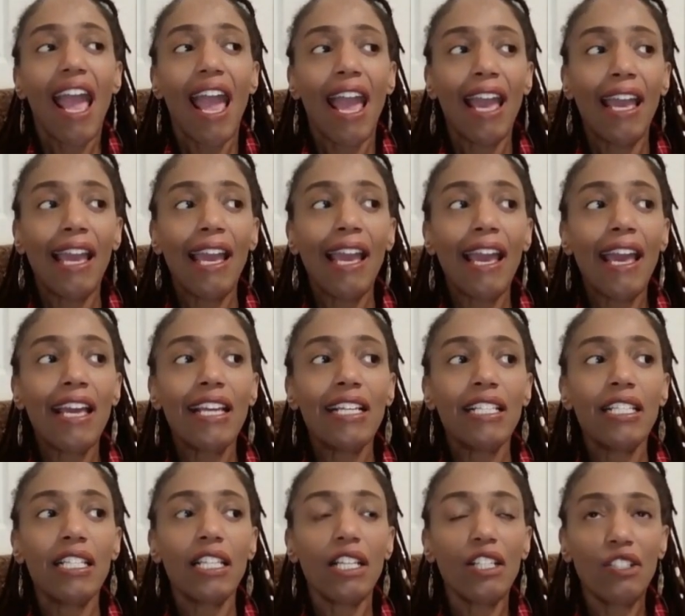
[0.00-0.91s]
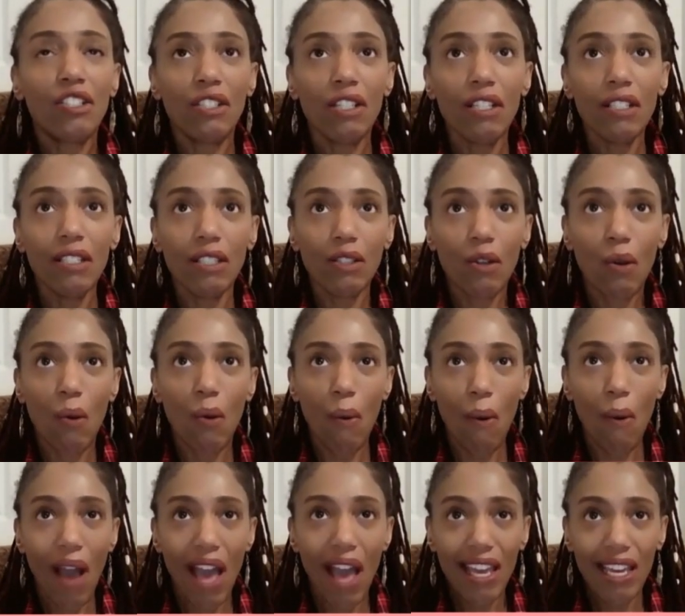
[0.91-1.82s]
and just
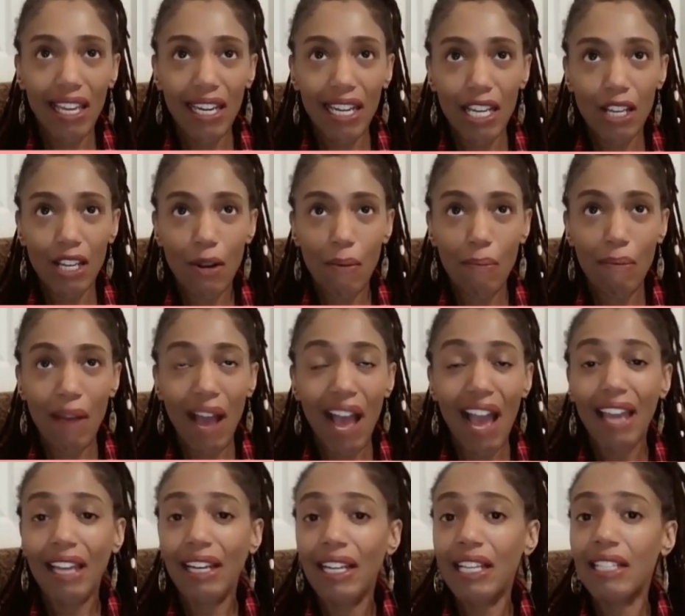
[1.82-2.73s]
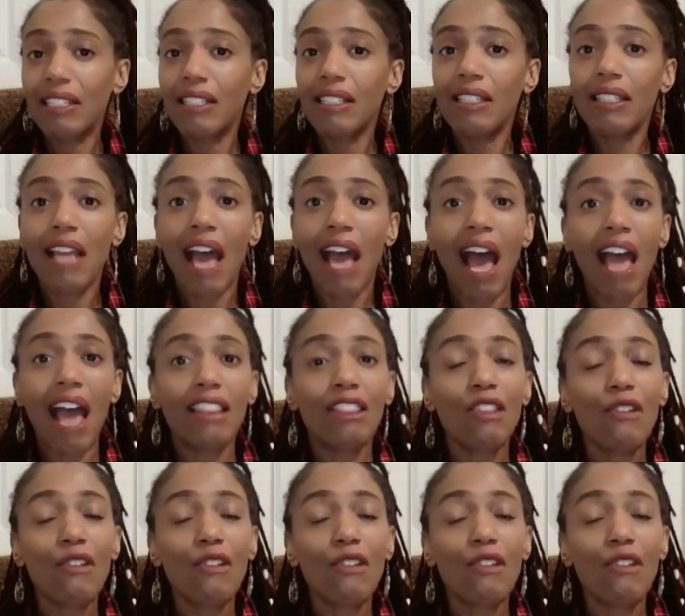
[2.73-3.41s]
quieting your mind is not